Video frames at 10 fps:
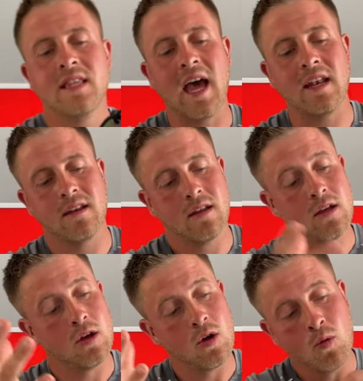Then
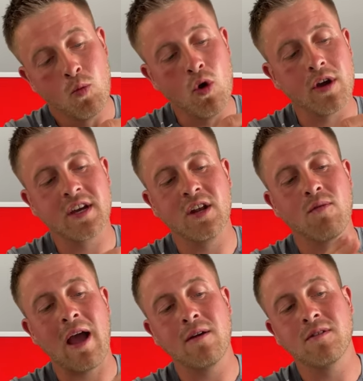working
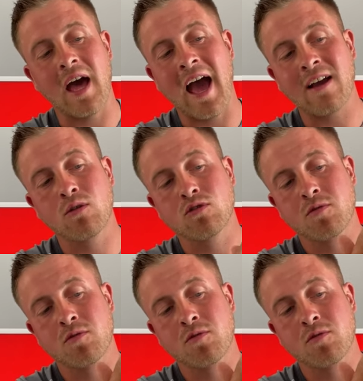around the ankle